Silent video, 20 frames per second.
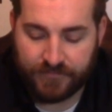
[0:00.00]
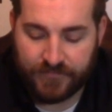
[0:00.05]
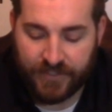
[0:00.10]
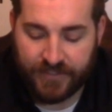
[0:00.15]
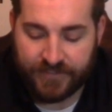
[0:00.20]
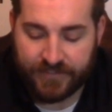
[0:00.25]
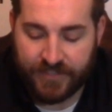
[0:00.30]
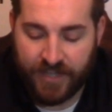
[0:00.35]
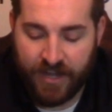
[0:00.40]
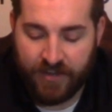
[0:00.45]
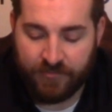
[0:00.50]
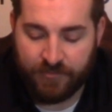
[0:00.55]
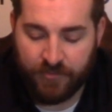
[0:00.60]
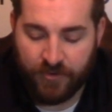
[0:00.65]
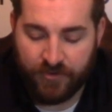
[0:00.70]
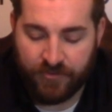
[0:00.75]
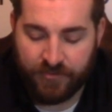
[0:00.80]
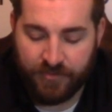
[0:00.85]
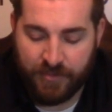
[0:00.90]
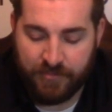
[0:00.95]
a
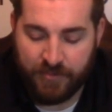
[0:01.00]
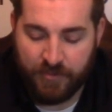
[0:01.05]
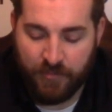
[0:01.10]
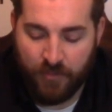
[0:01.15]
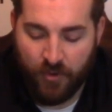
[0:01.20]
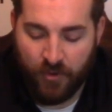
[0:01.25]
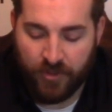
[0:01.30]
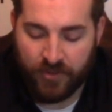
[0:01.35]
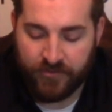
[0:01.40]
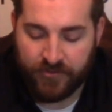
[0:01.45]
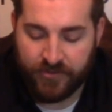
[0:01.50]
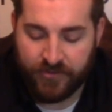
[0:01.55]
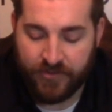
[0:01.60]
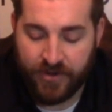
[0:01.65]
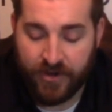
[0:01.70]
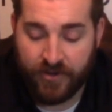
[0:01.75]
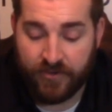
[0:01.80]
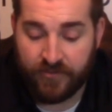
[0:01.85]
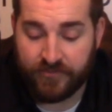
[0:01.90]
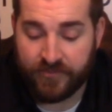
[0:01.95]
sophomore from Upper Moreland with a
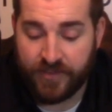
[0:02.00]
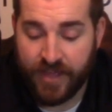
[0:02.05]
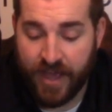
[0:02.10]
record of